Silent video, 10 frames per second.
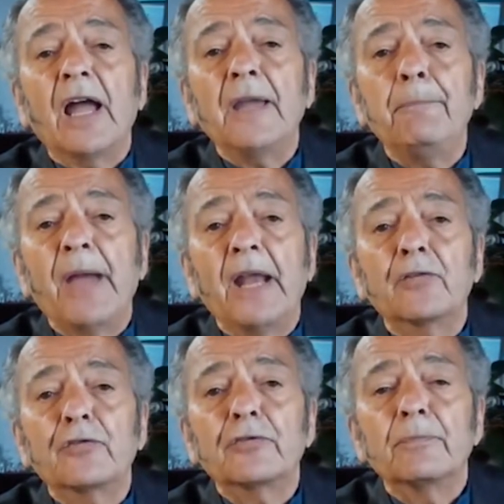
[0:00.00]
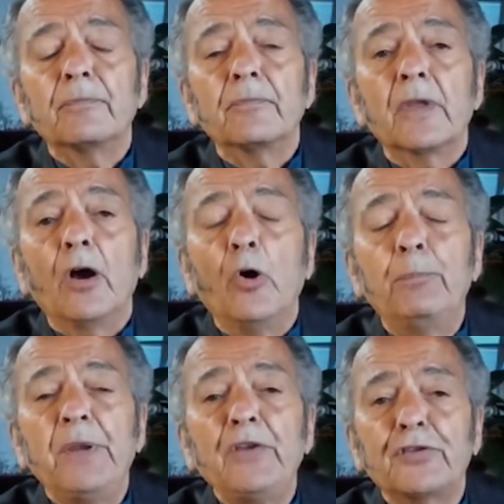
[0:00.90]
diabetics,
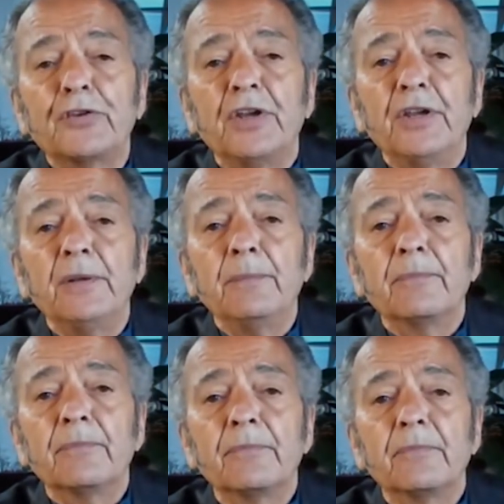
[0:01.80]
obesity,